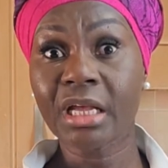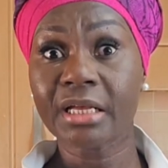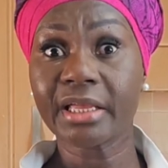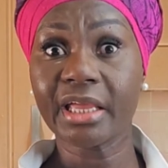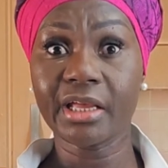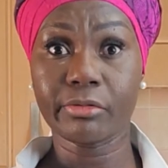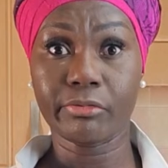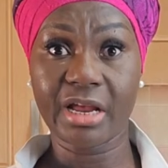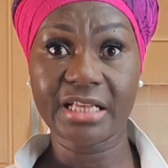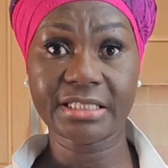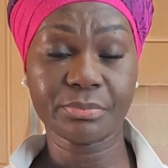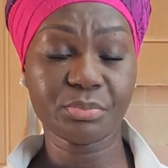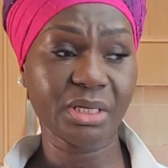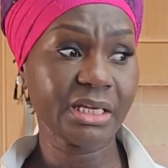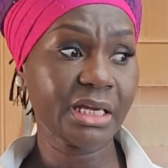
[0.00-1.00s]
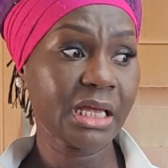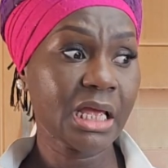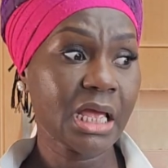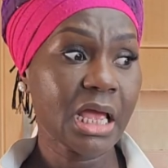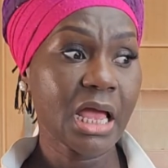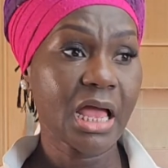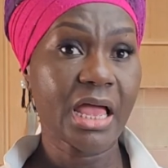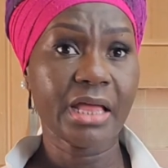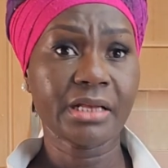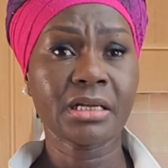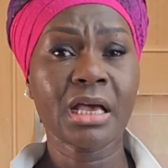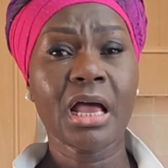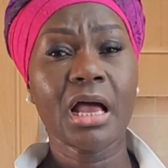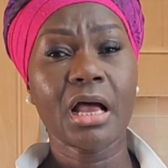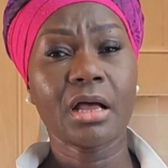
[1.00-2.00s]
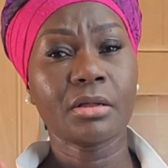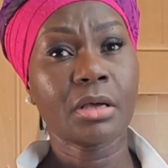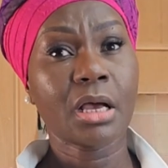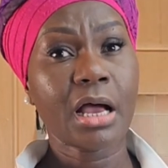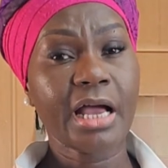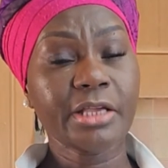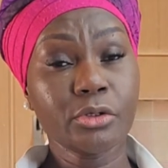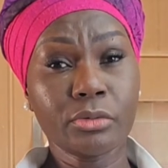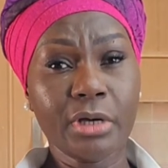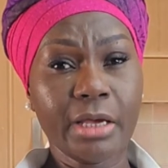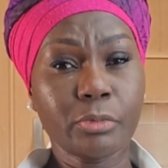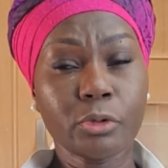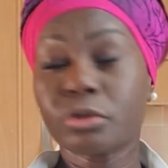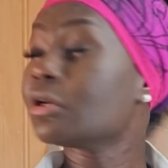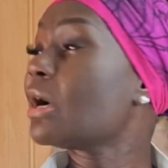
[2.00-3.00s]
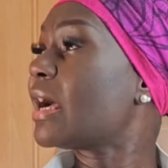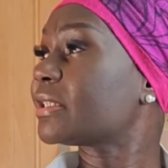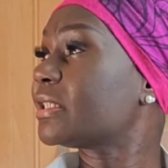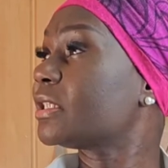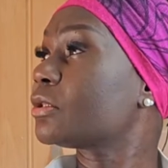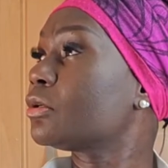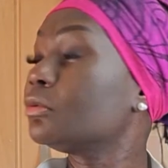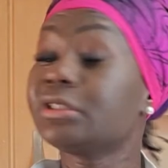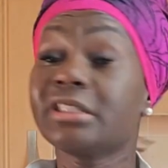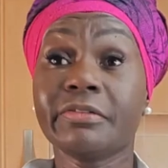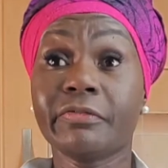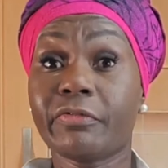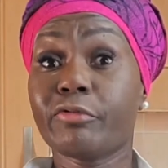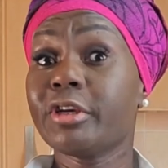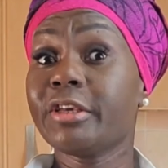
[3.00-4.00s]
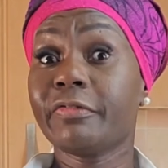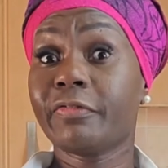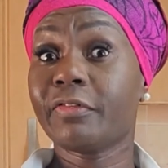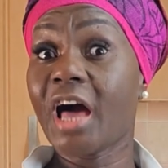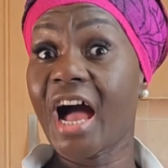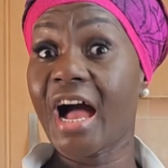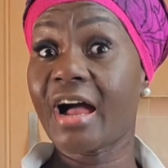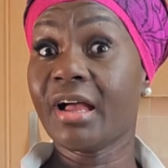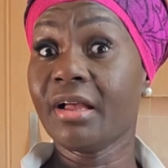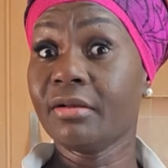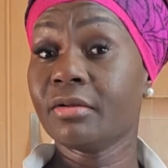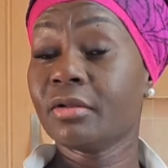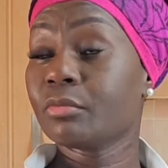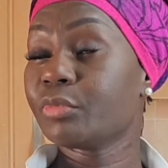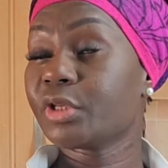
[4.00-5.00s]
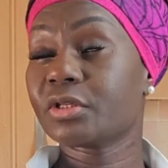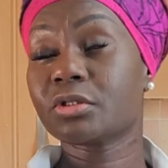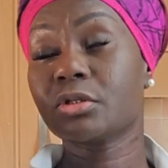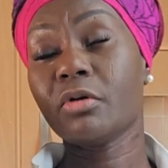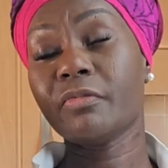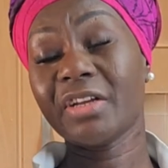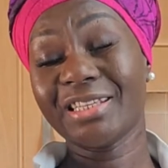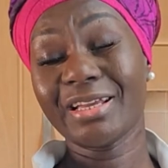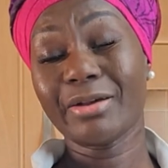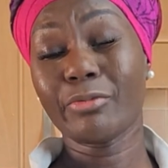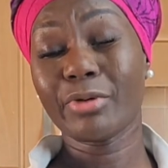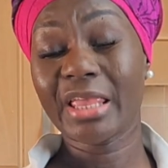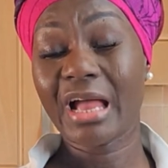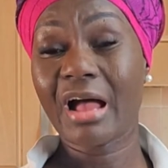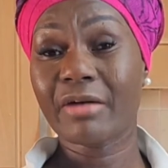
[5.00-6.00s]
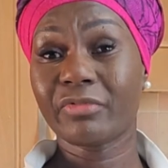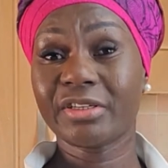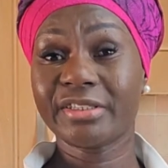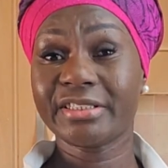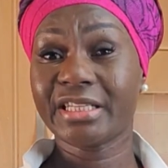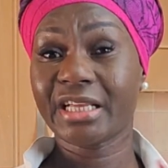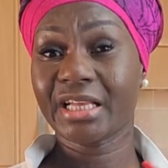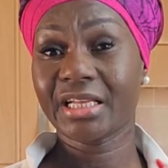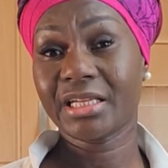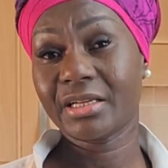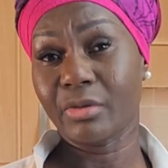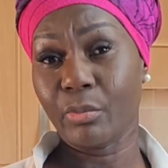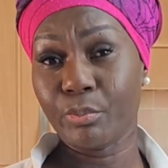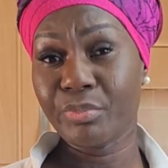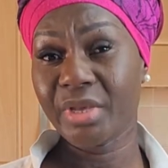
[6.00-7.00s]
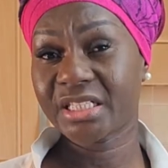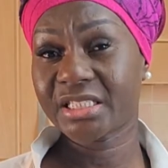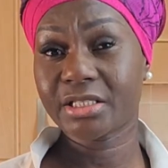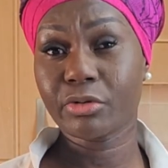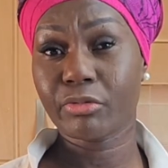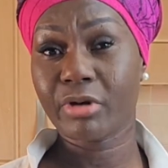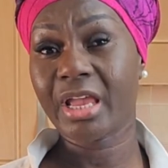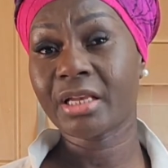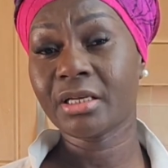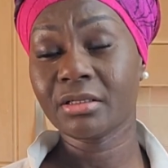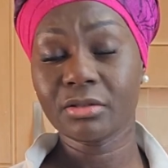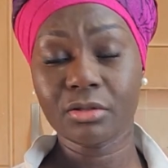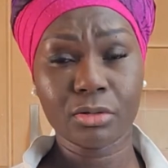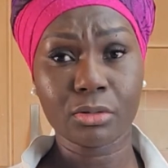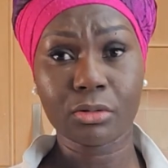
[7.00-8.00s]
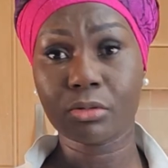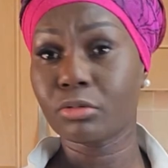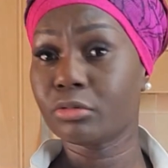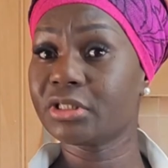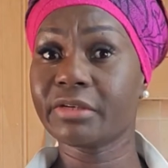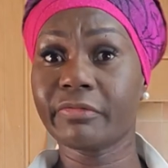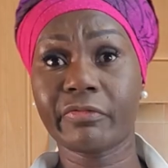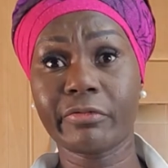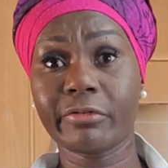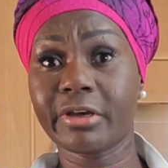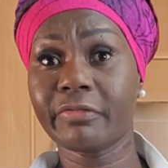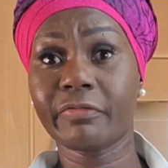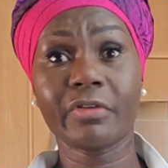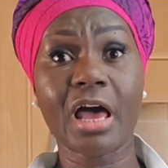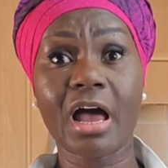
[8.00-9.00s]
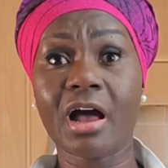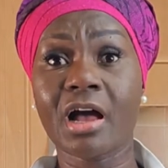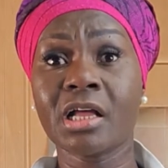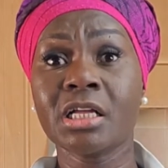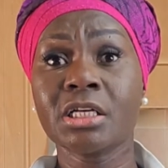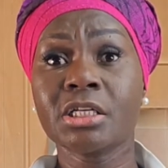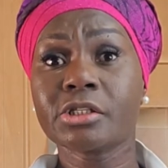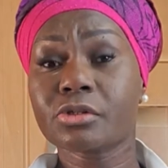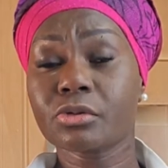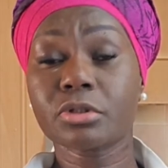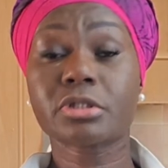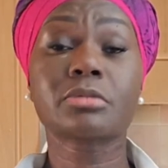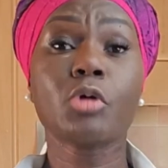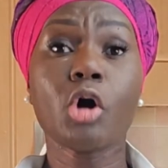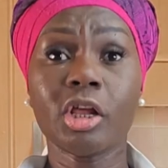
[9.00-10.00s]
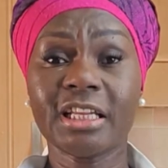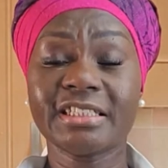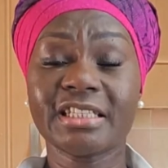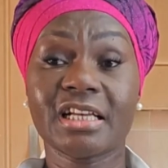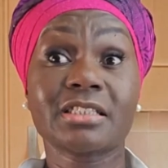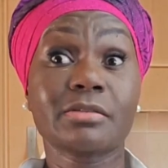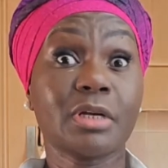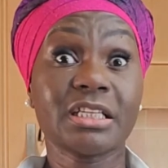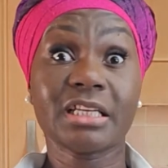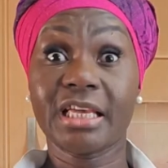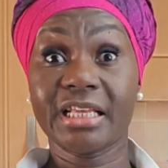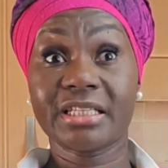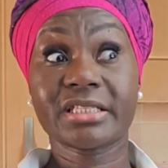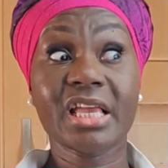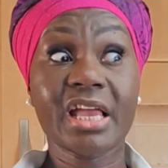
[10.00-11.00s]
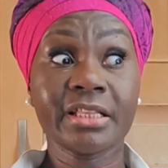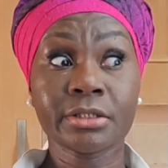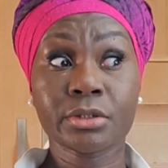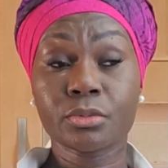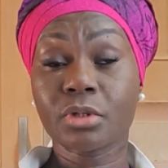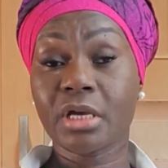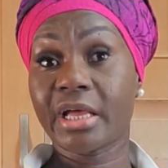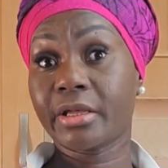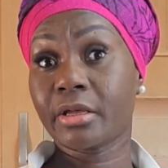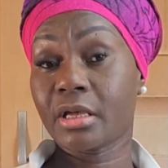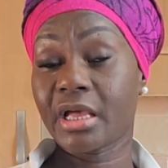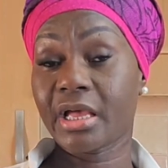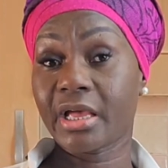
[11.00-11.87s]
cake recipe. And are you able to access gluten-free flour? Because over here we have the mixed grain gluten-free flour. So small adjustment, it turns a